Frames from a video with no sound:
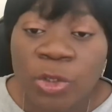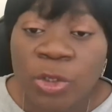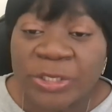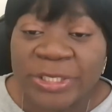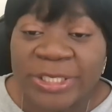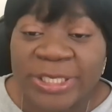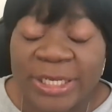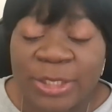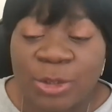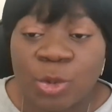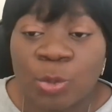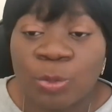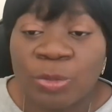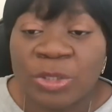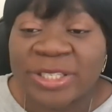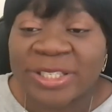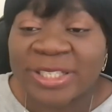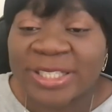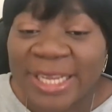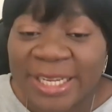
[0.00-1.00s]
doesn't need to be
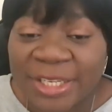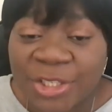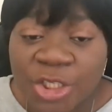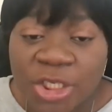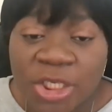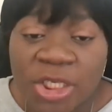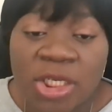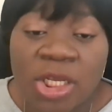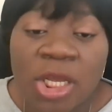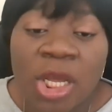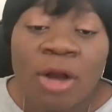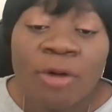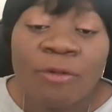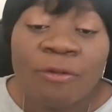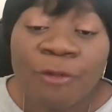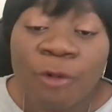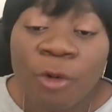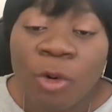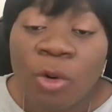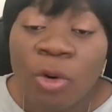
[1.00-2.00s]
searching
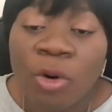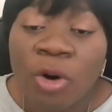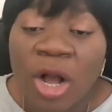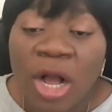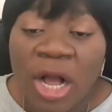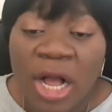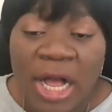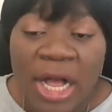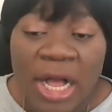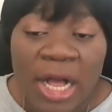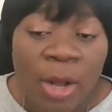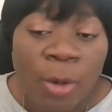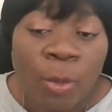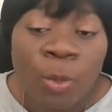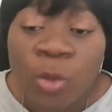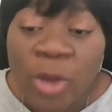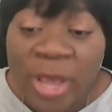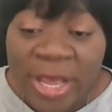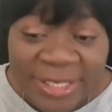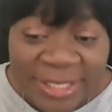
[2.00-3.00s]
for
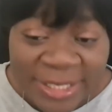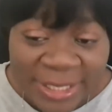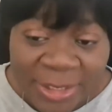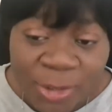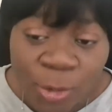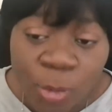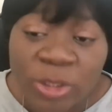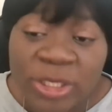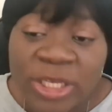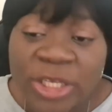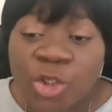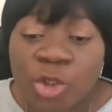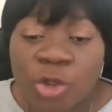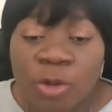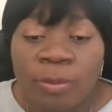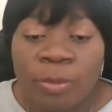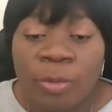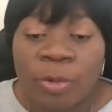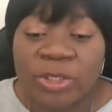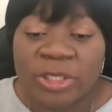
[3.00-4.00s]
where's the
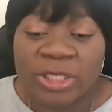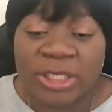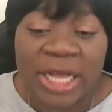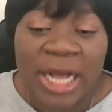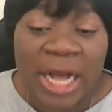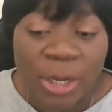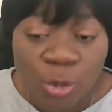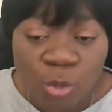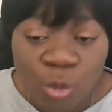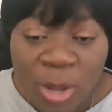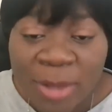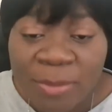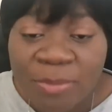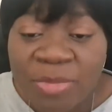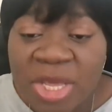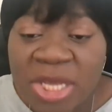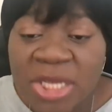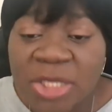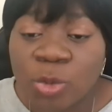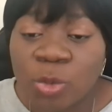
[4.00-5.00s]
donation button. How do I
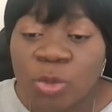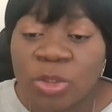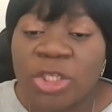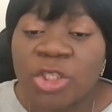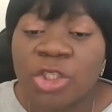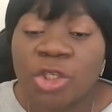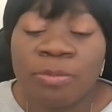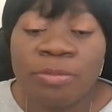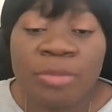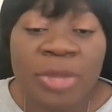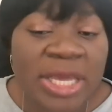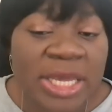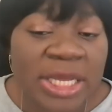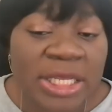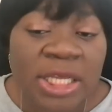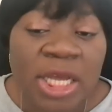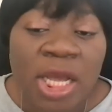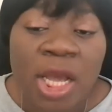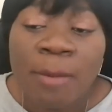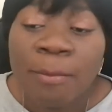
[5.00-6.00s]
make donation? Make
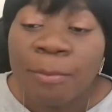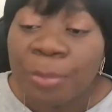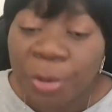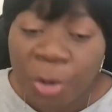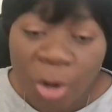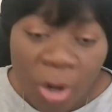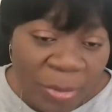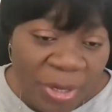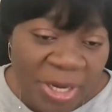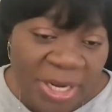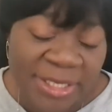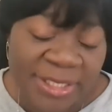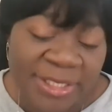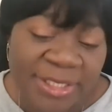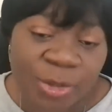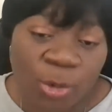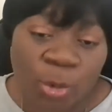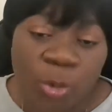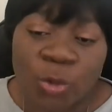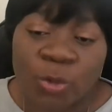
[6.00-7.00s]
it prominent
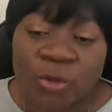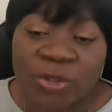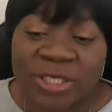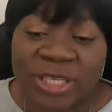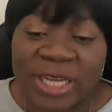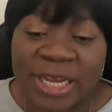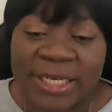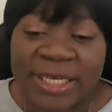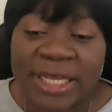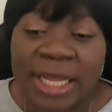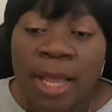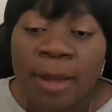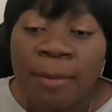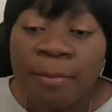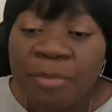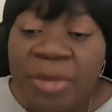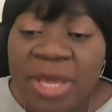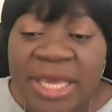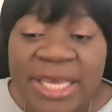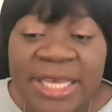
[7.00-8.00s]
on your site.
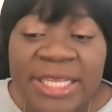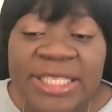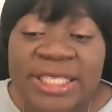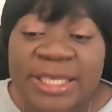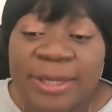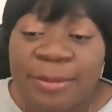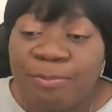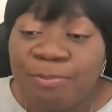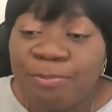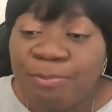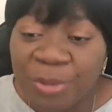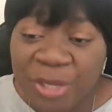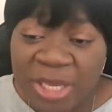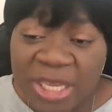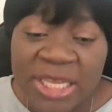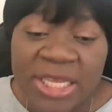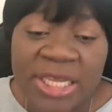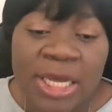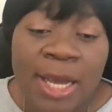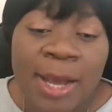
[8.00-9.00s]
Make it
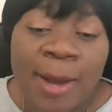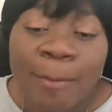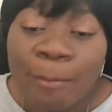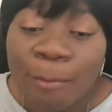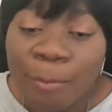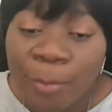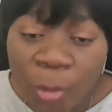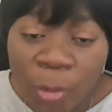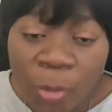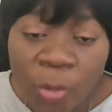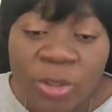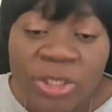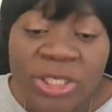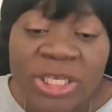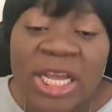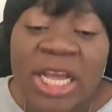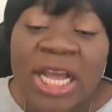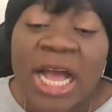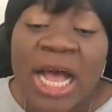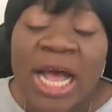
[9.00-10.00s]
big, bold,
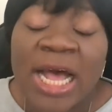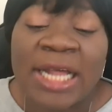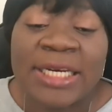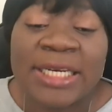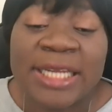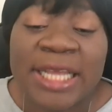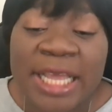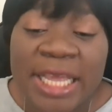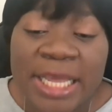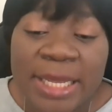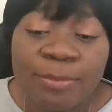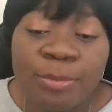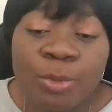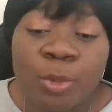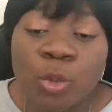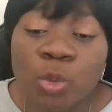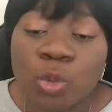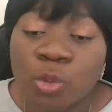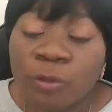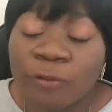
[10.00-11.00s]
and
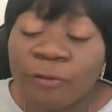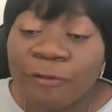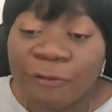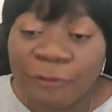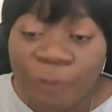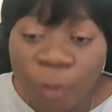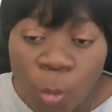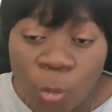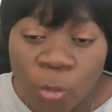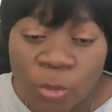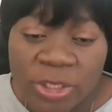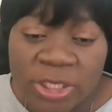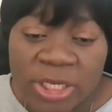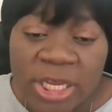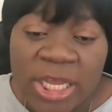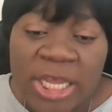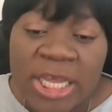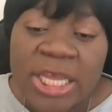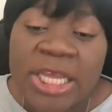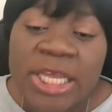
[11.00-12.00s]
able to fold.
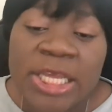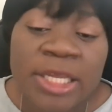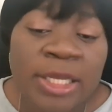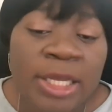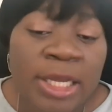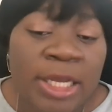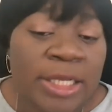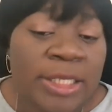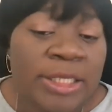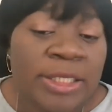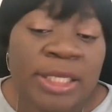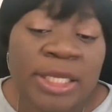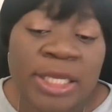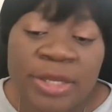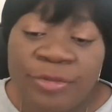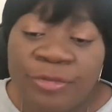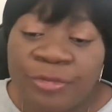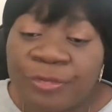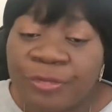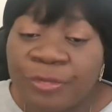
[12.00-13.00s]

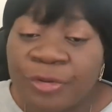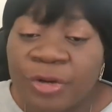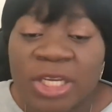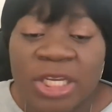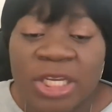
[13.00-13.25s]
Let's